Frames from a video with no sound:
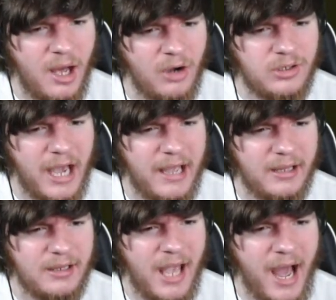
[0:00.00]

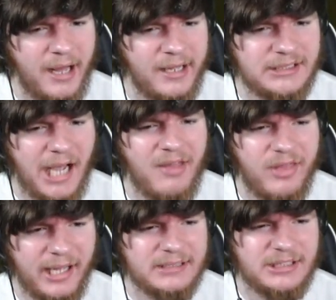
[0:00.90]
Okay, yeah, it's, I
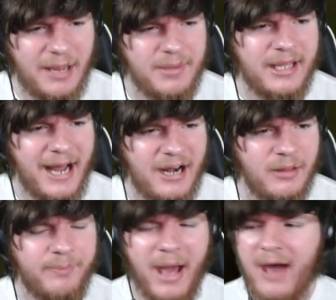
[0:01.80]
think it's time to get out of
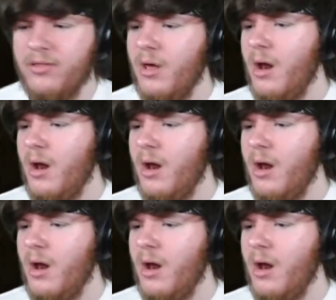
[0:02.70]
the bath.